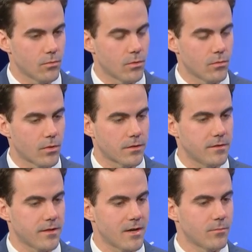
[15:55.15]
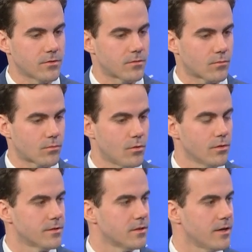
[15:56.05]
wh what these animals'
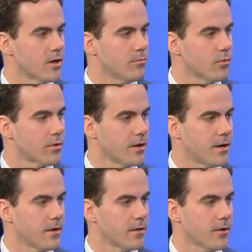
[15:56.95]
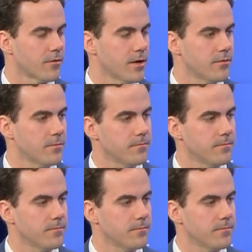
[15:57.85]
role is in the airport and on aircraft?